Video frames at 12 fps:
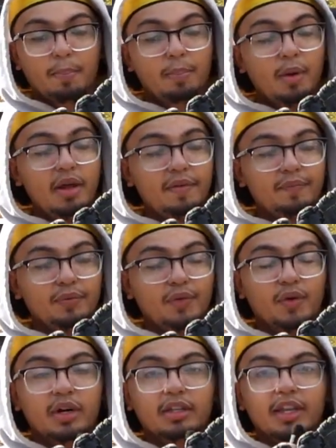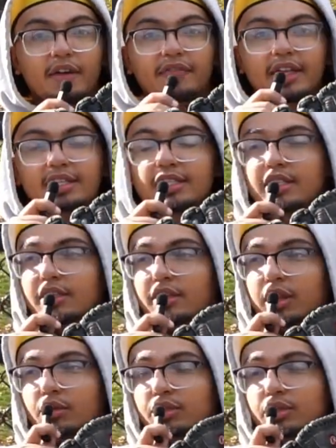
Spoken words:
But for a glove that's close